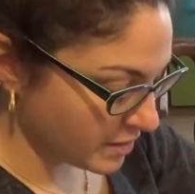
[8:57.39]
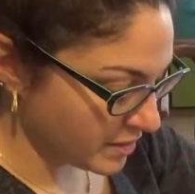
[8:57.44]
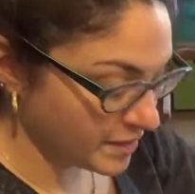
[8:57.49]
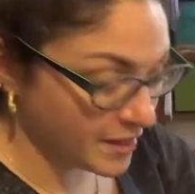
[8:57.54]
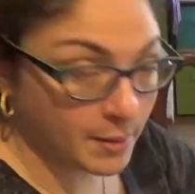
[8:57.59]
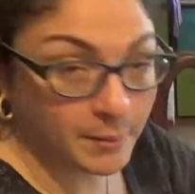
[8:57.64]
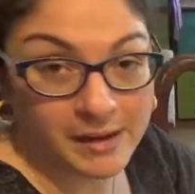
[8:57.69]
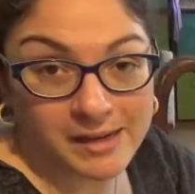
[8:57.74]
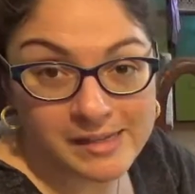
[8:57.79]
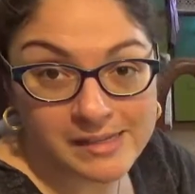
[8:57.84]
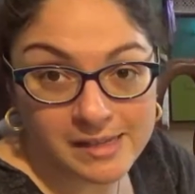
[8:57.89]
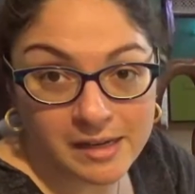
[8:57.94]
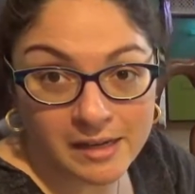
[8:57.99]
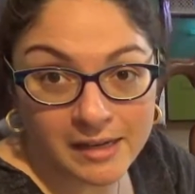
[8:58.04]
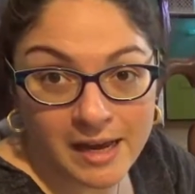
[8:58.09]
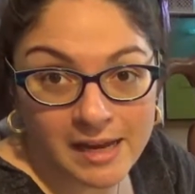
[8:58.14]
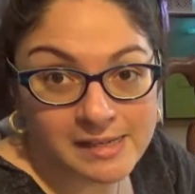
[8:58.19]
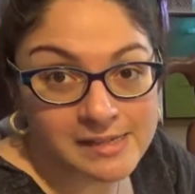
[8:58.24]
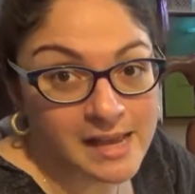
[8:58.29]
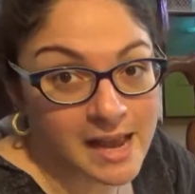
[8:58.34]
that my son
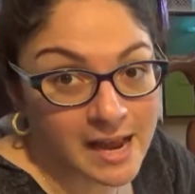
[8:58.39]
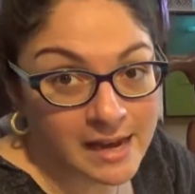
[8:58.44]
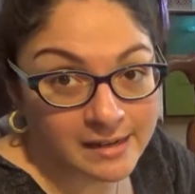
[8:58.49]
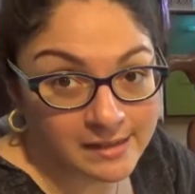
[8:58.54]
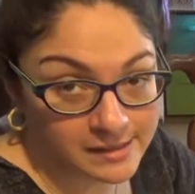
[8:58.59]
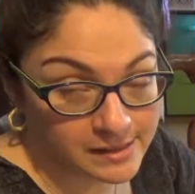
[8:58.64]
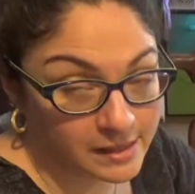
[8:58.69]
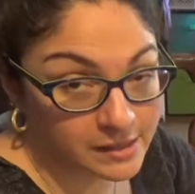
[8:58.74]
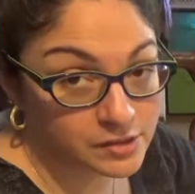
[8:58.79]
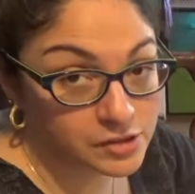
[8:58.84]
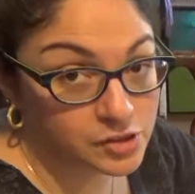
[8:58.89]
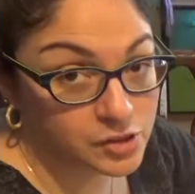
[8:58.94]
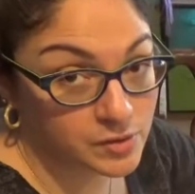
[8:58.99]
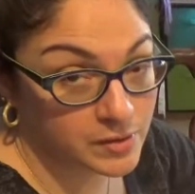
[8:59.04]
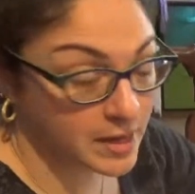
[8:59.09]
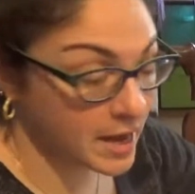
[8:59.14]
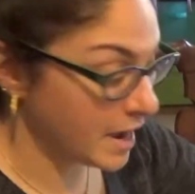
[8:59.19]
has access to the